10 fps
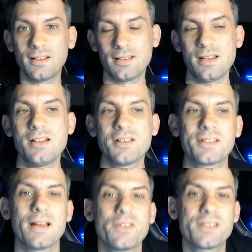He doesn't
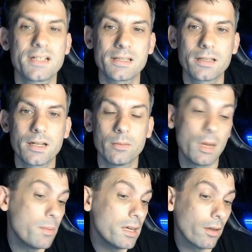have the 6th land.
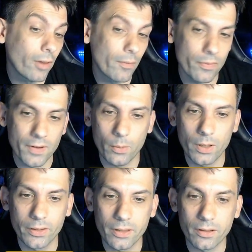Maybe he doesn't have the farewell
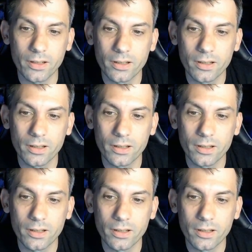either.